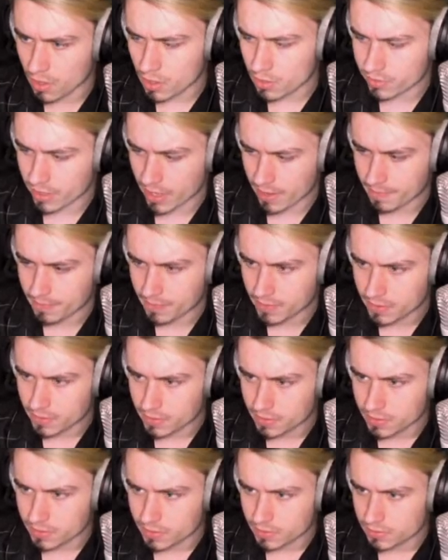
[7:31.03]
Okay,
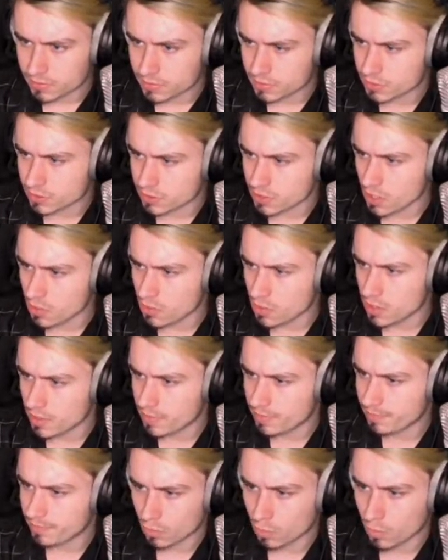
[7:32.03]
so.
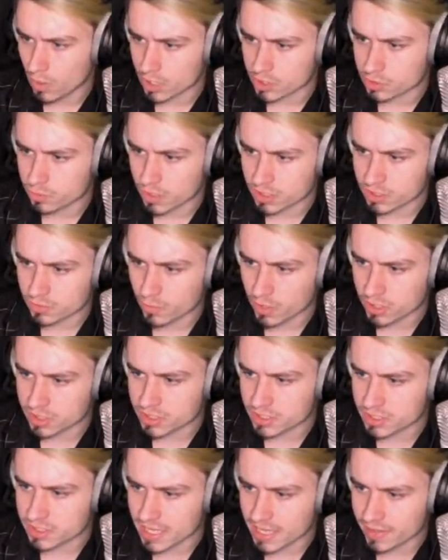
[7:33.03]
Watch, watch, watch
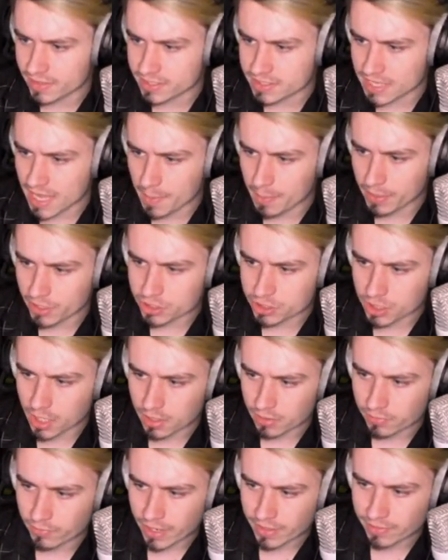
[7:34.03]
this this epic
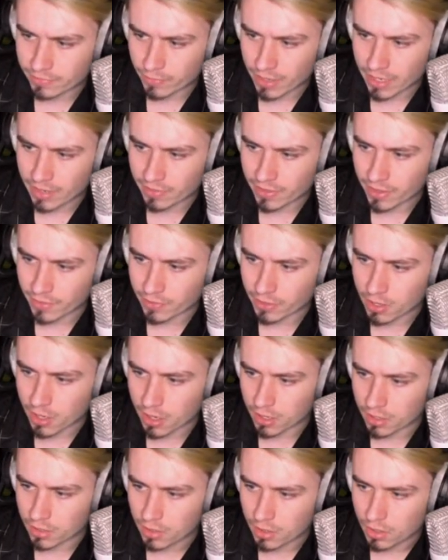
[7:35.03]
shot right right out there at the
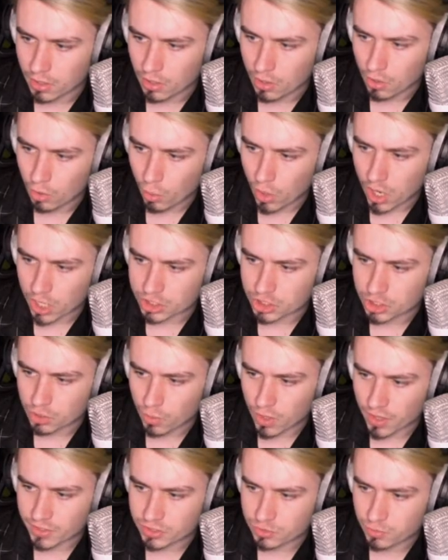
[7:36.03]
car. Watch,
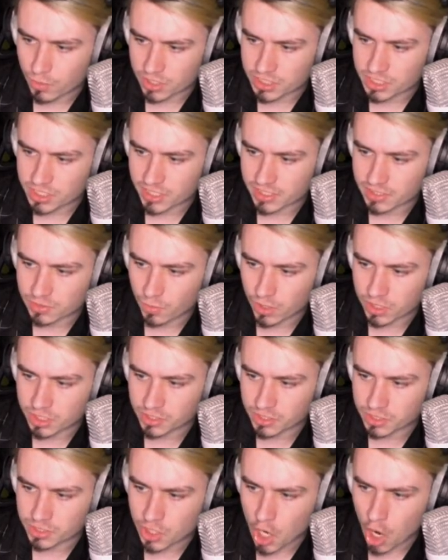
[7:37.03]
watch, watch this, watch
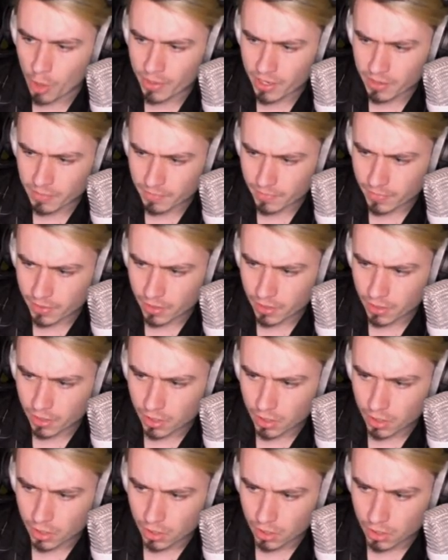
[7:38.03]
this. Kobe!
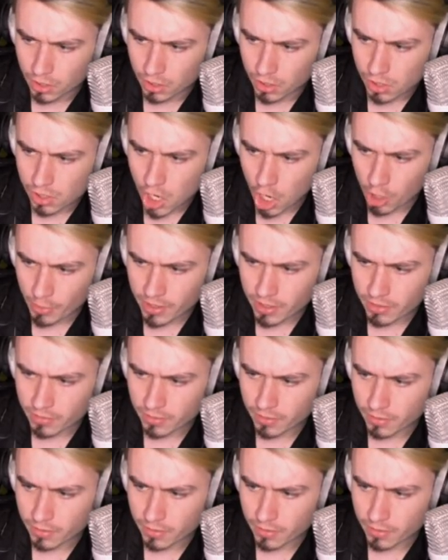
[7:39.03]
Kobe!